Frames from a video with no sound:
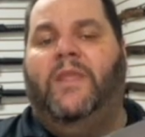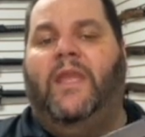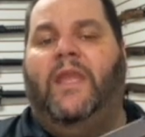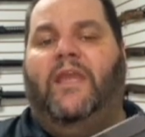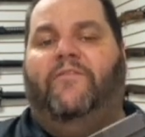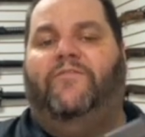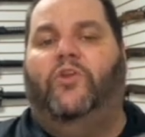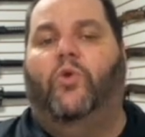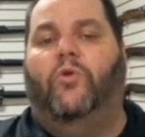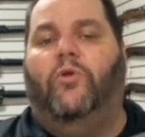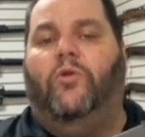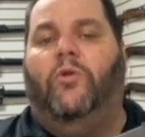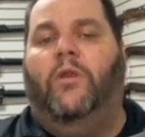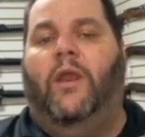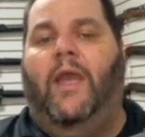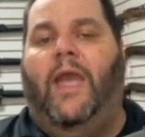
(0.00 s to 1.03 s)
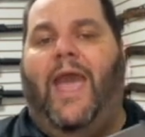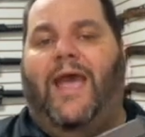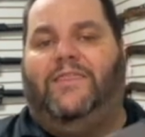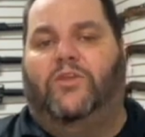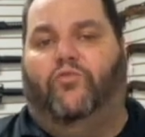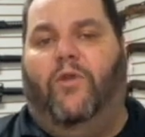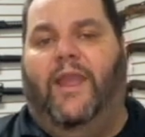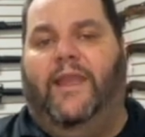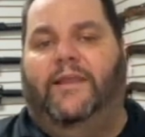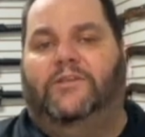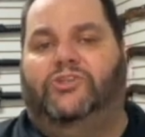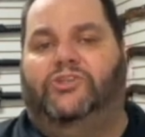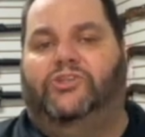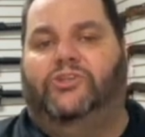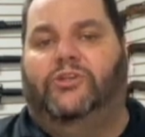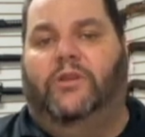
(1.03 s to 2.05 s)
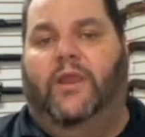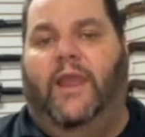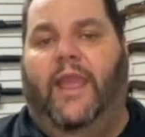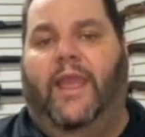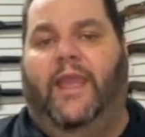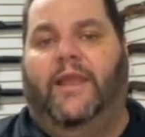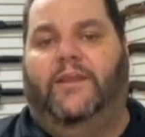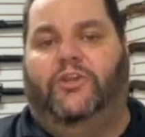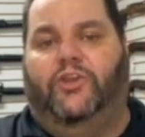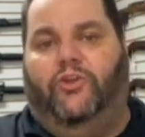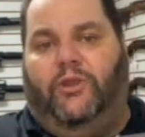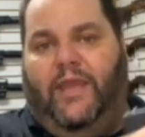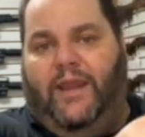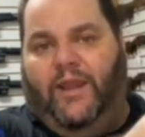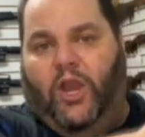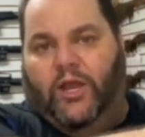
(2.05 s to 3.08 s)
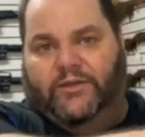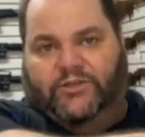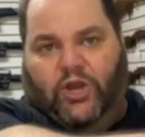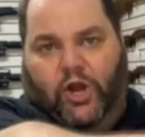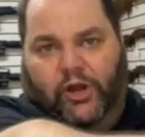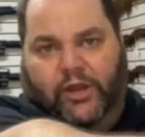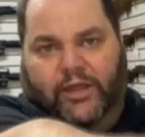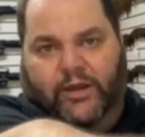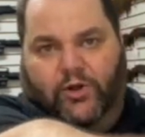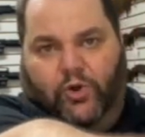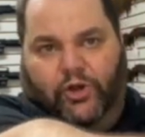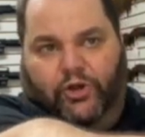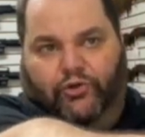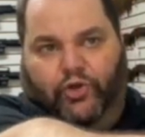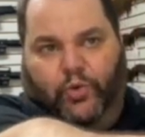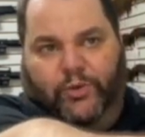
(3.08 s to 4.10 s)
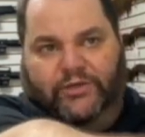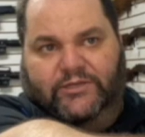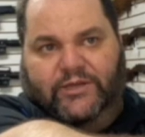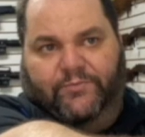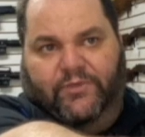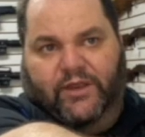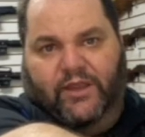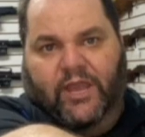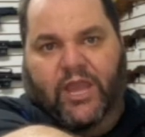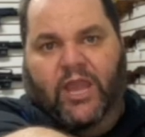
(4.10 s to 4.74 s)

if you're at the range and you're getting on target or you're doing something,